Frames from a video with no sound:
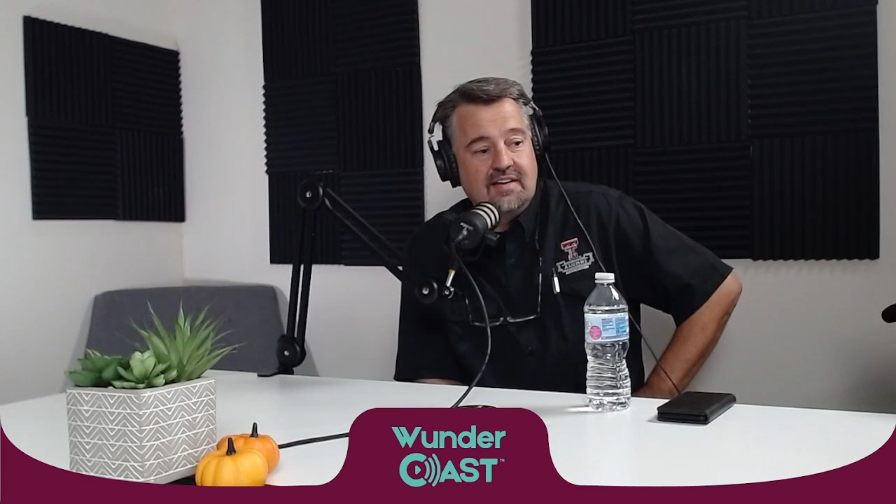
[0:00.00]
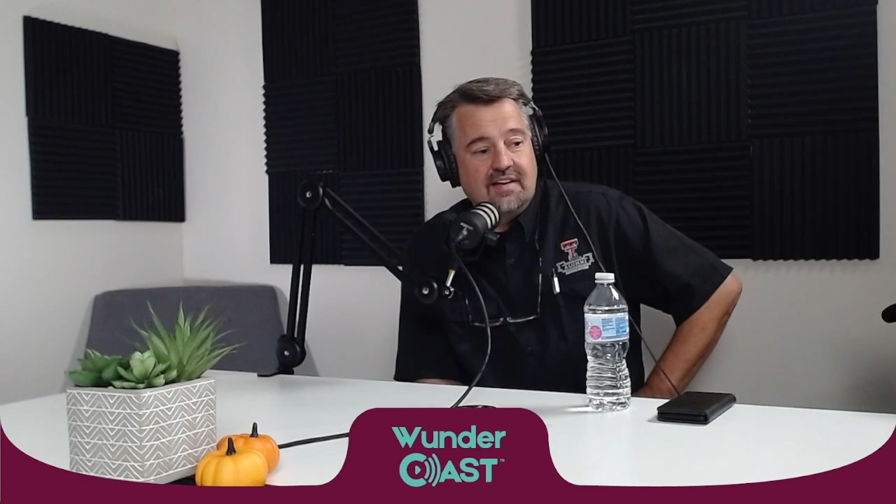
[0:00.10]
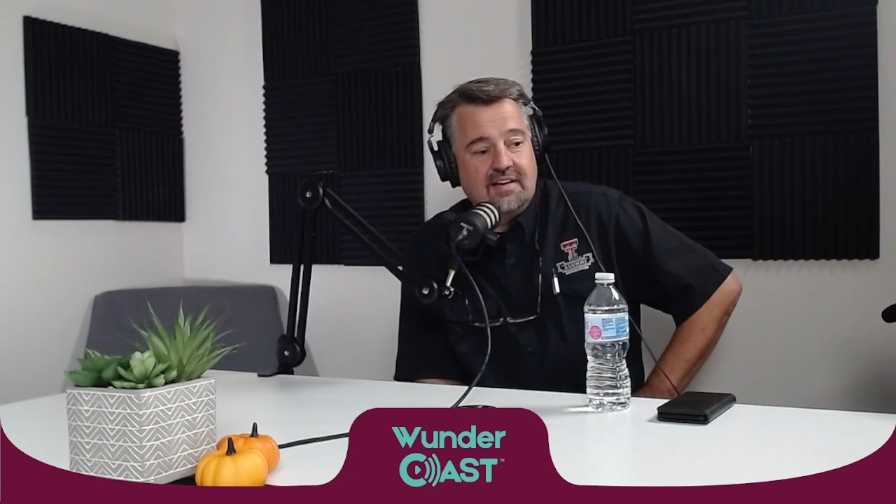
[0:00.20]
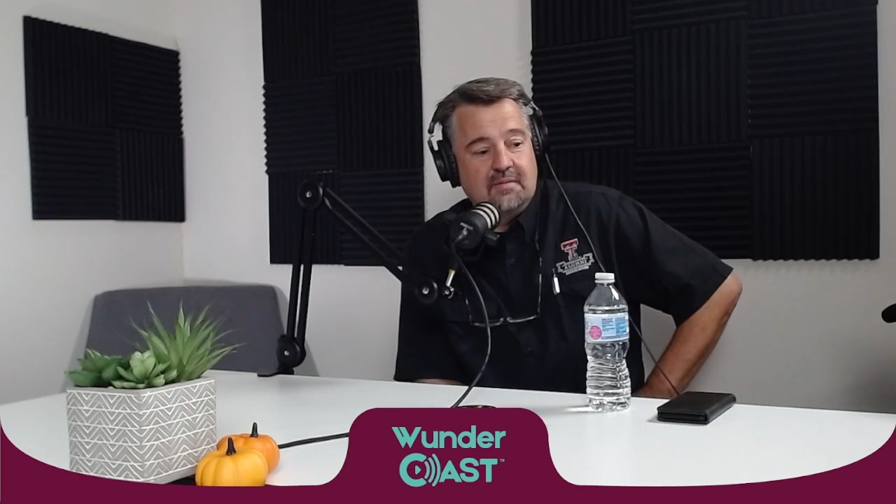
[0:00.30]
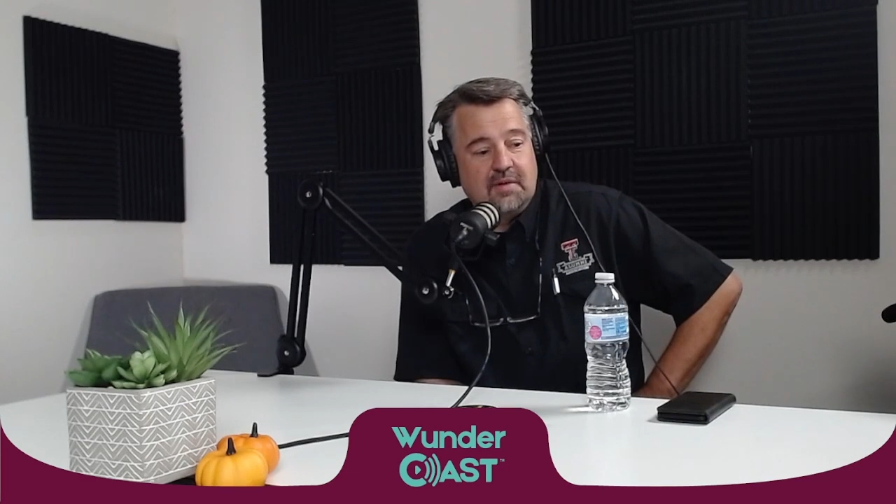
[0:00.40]

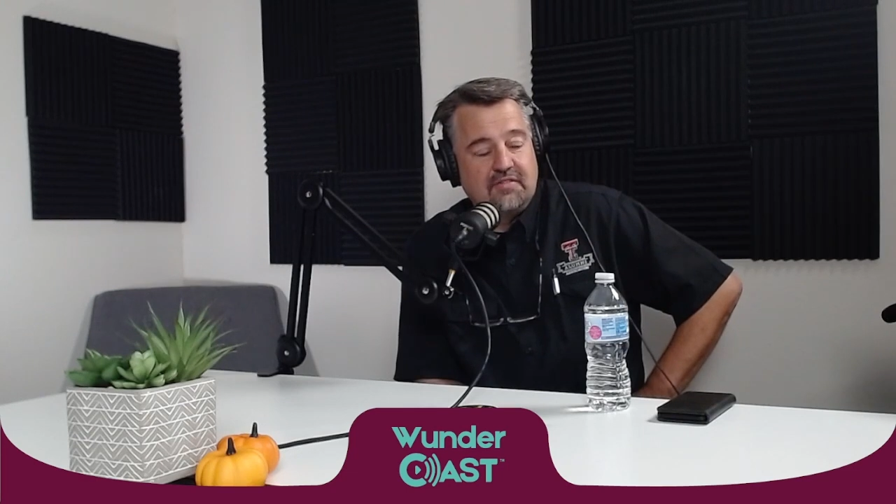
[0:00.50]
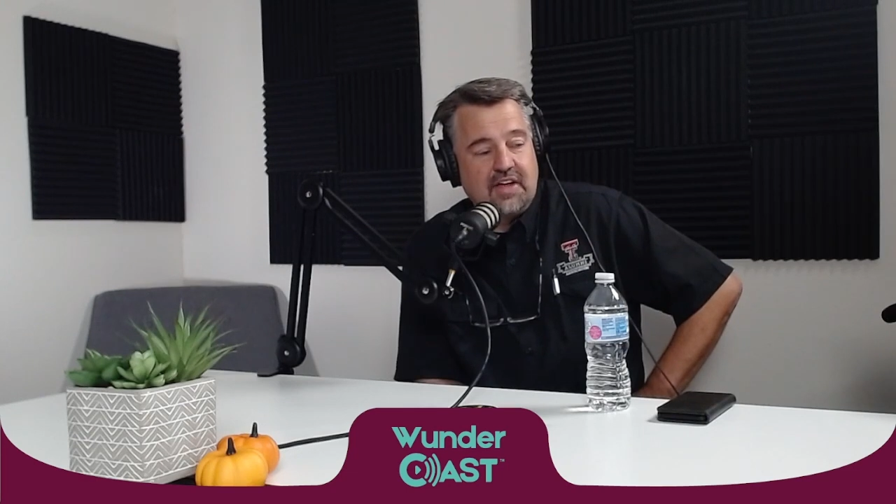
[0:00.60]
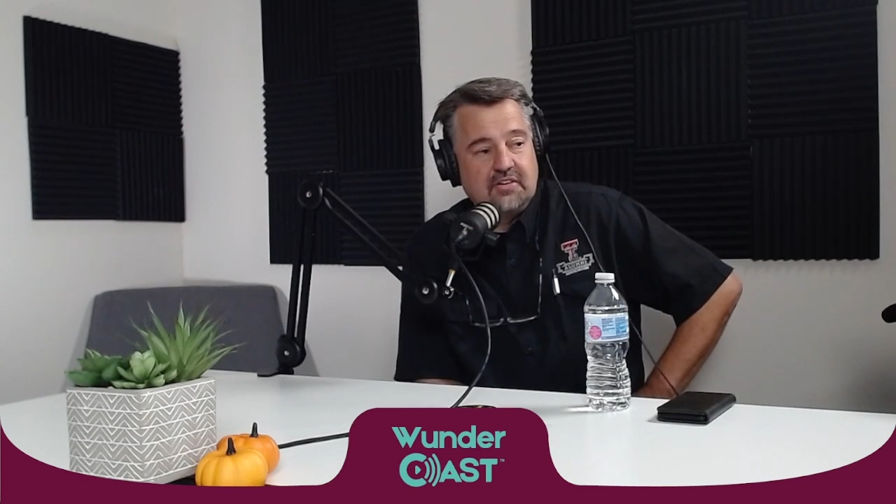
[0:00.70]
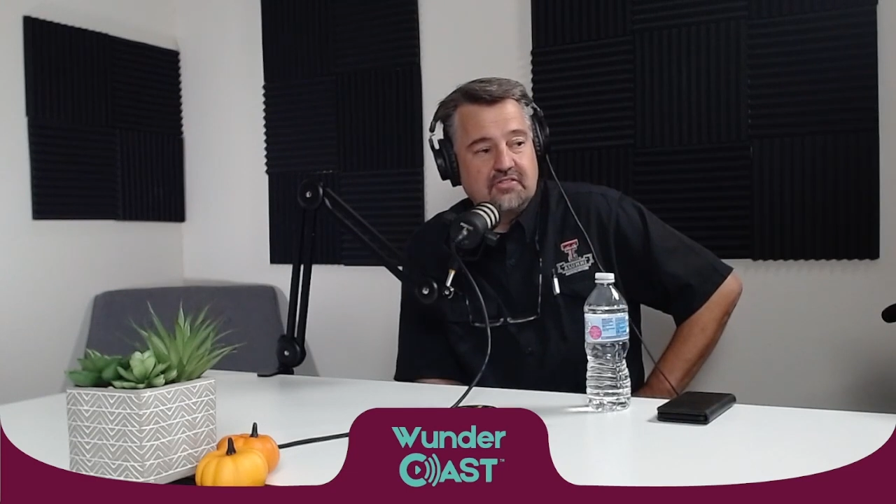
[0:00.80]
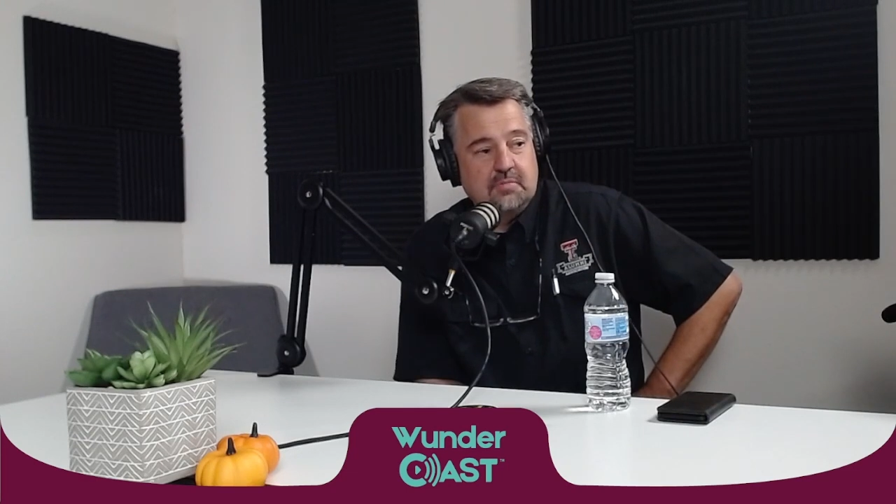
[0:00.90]
my
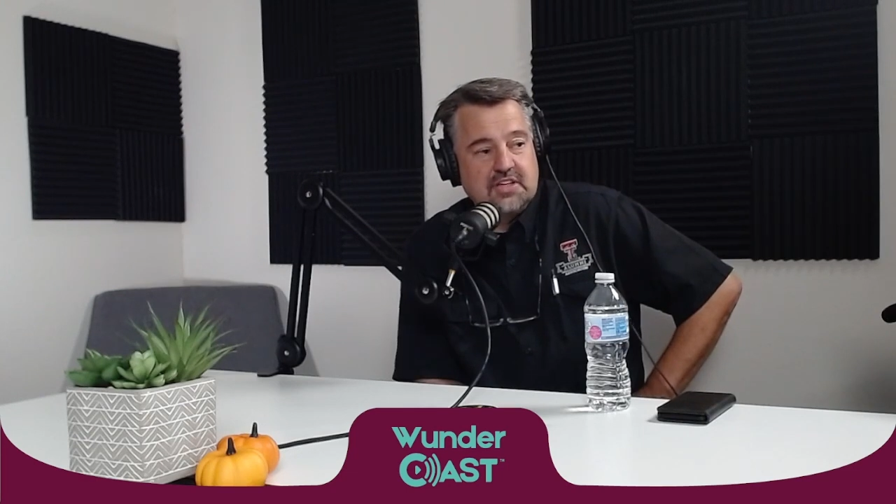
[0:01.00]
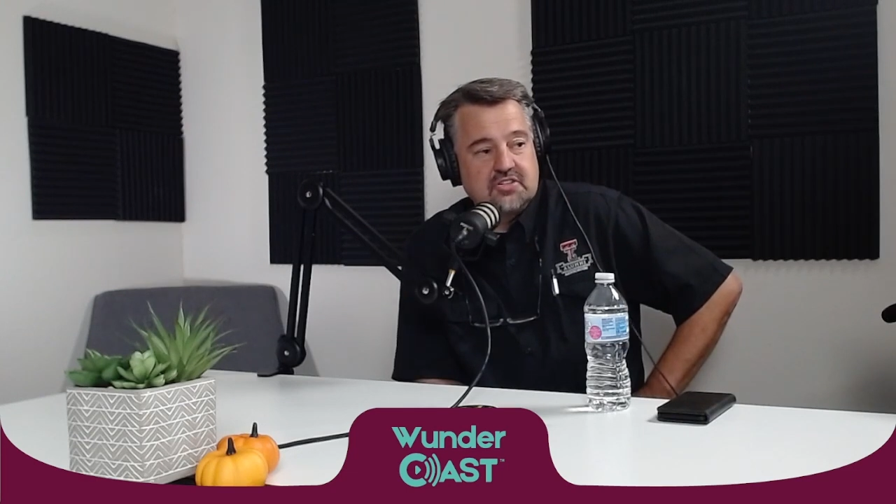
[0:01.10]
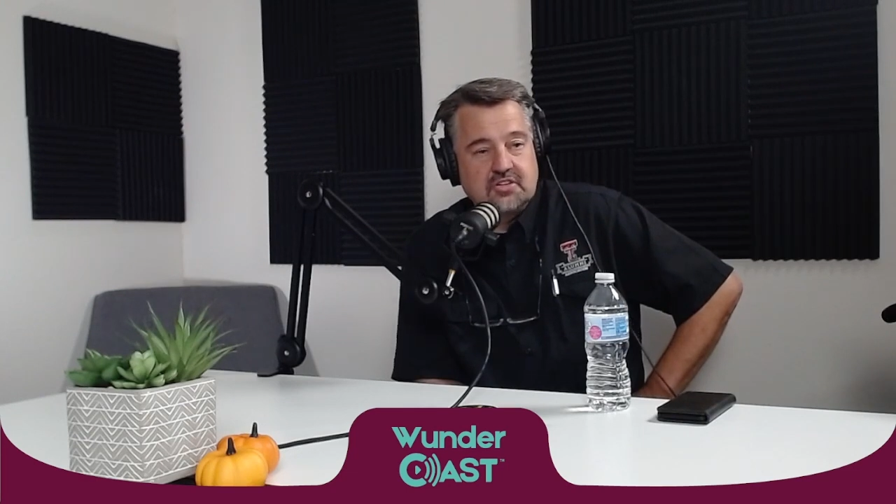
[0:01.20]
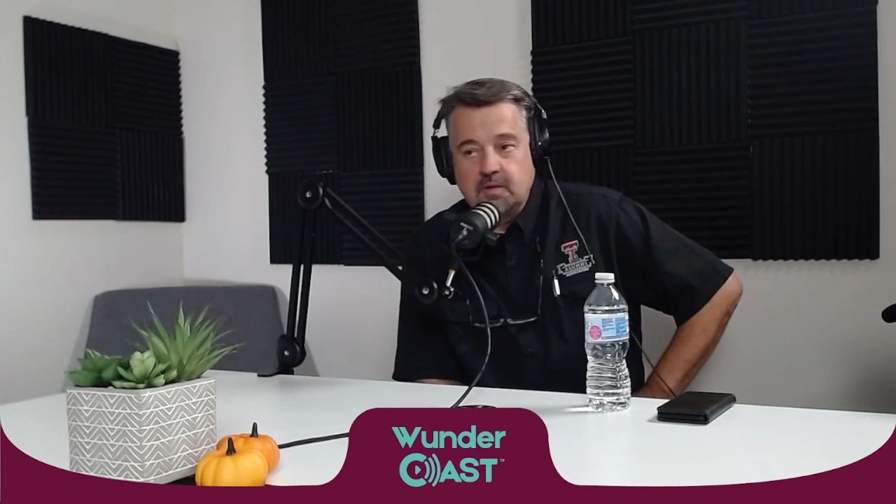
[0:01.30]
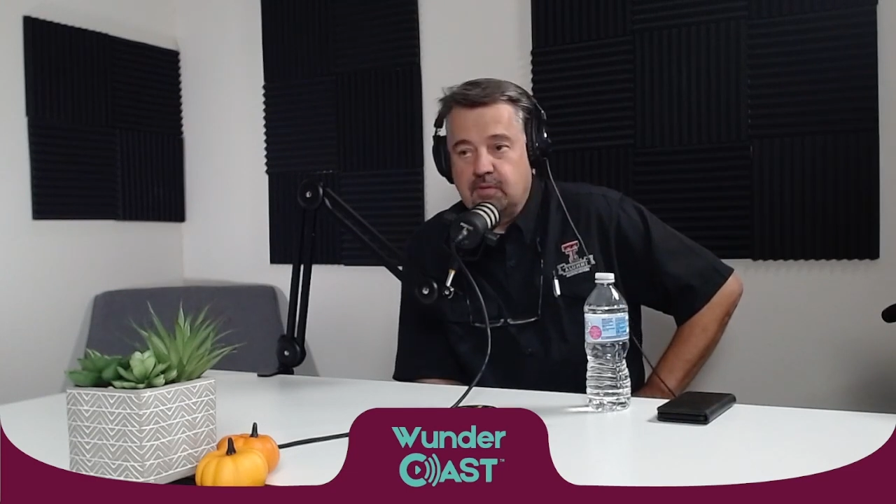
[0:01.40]
final semester
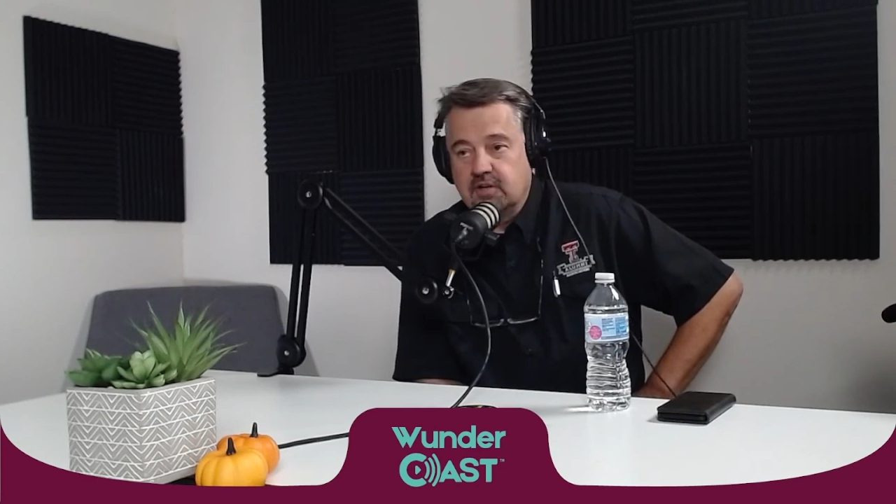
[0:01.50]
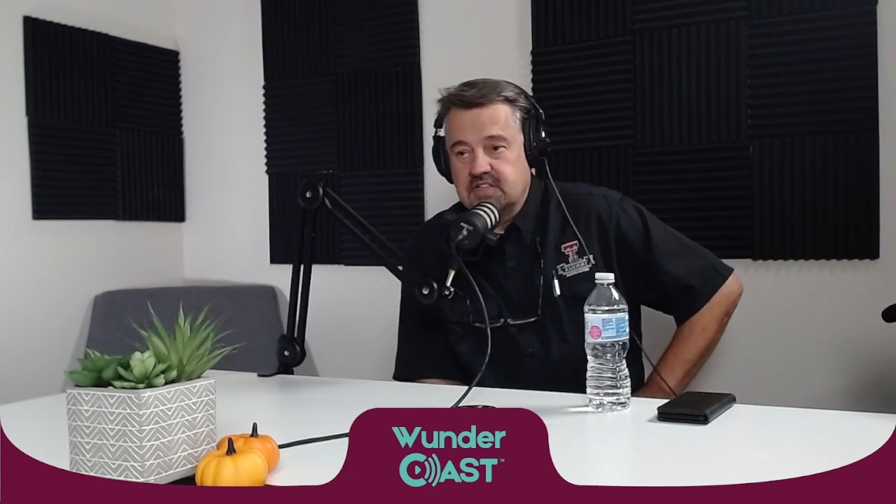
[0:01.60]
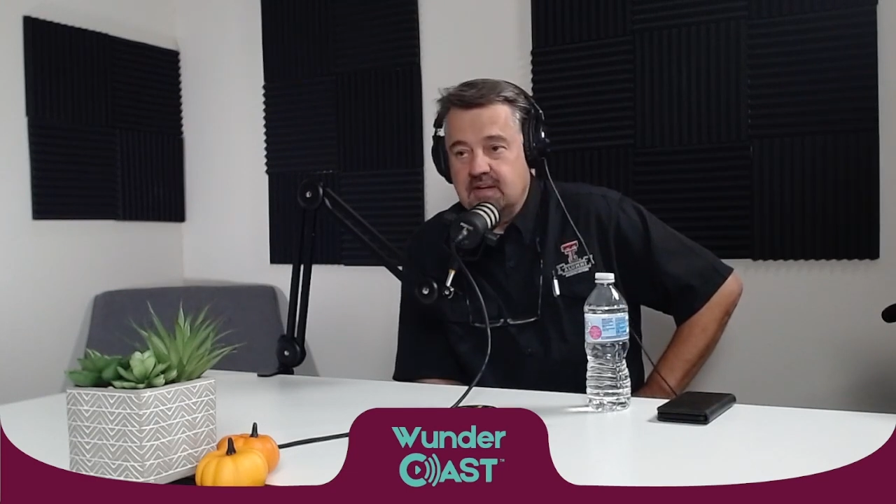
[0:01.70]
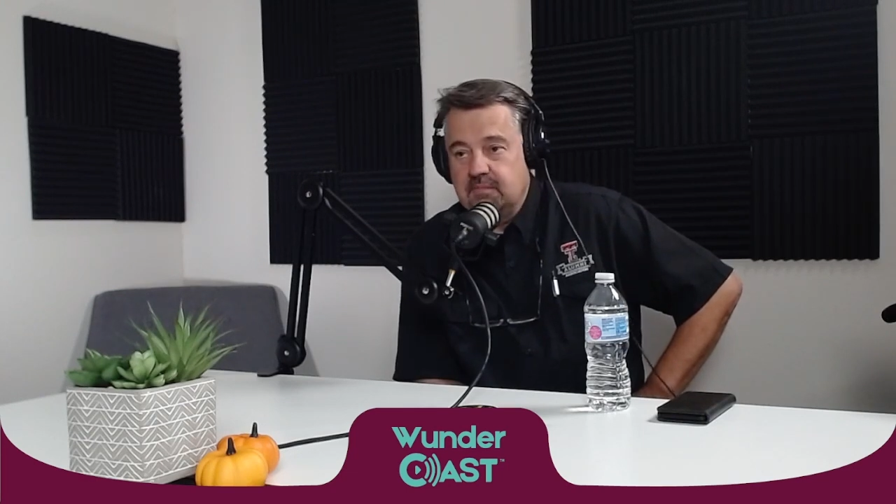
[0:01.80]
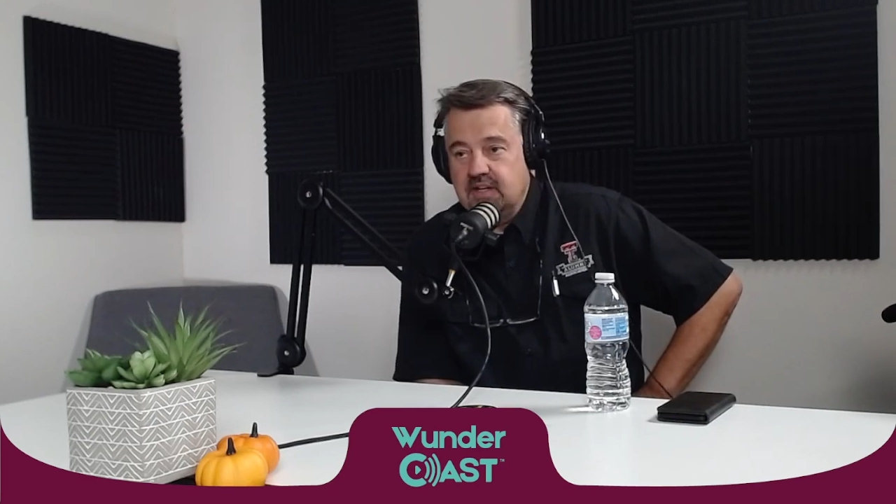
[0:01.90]
on a
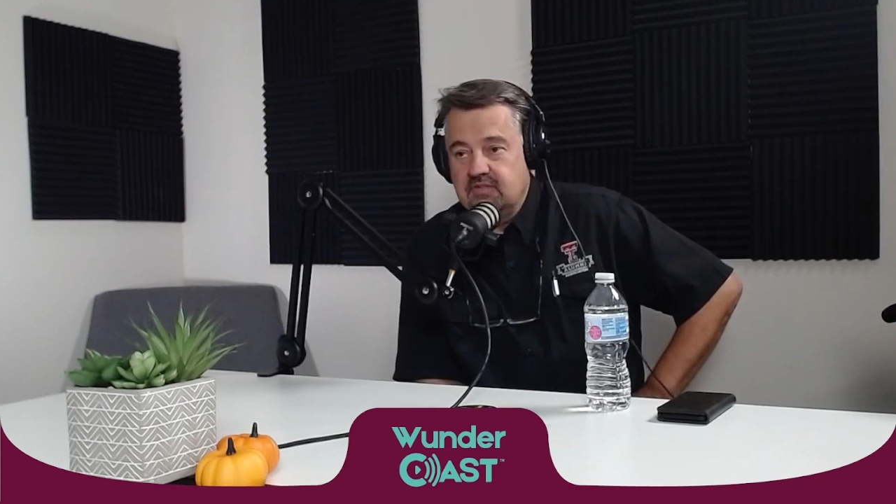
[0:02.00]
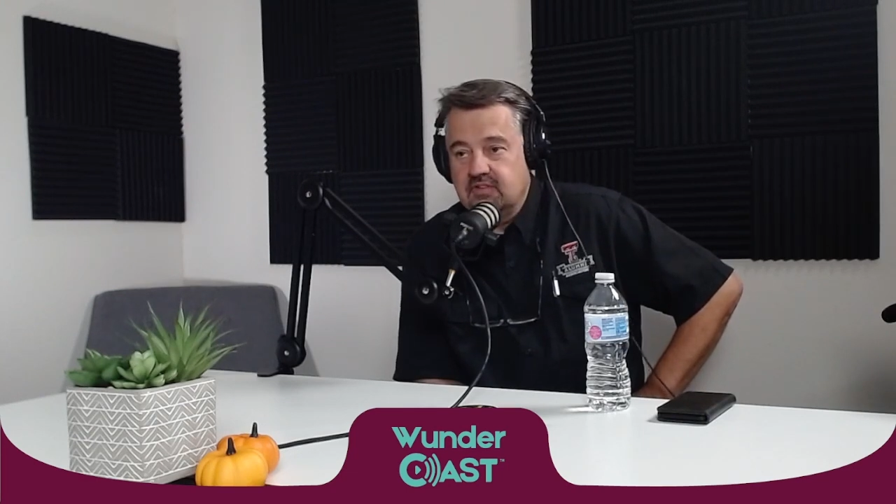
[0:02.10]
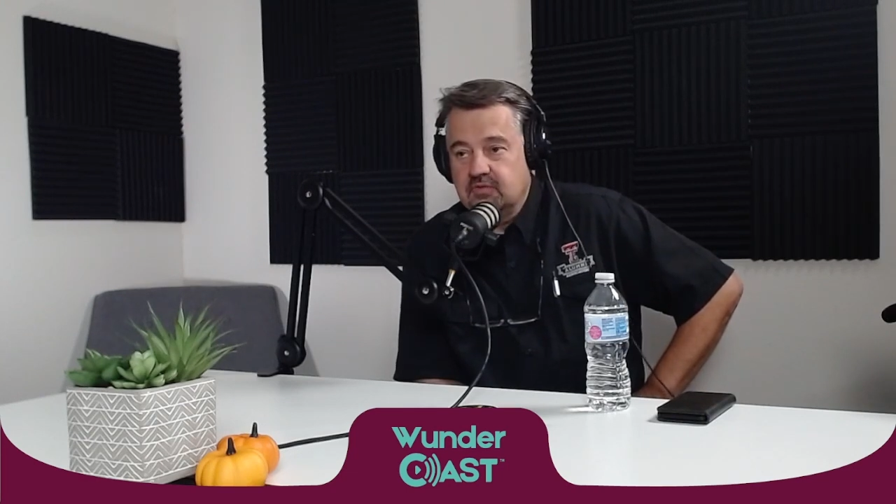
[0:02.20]
part-time basis,